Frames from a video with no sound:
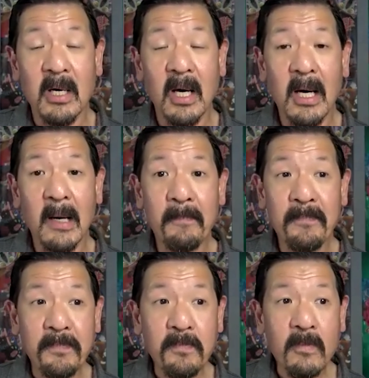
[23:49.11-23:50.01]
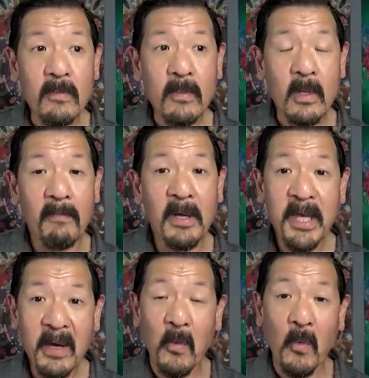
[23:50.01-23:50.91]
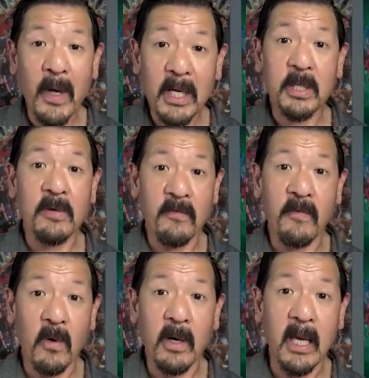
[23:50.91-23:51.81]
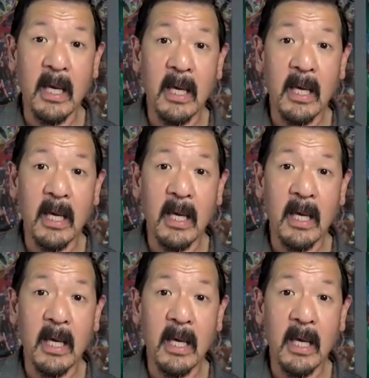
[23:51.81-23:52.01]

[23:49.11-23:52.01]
But then when I turned 40